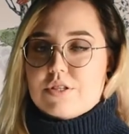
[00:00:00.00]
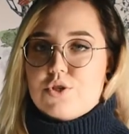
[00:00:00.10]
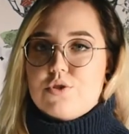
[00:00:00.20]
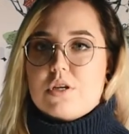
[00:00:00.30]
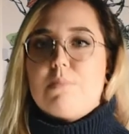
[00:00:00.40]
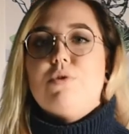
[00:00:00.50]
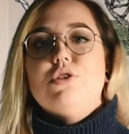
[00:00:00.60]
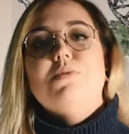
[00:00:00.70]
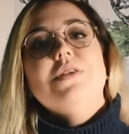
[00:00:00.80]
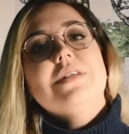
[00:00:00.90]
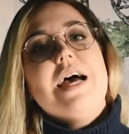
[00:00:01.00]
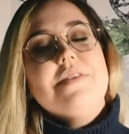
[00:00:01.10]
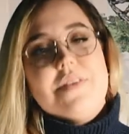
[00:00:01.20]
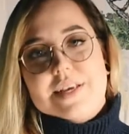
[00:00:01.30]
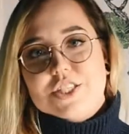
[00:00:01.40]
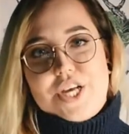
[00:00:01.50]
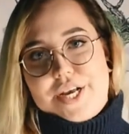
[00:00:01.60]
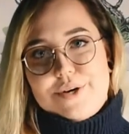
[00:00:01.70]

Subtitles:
choose a compostable sign that they can check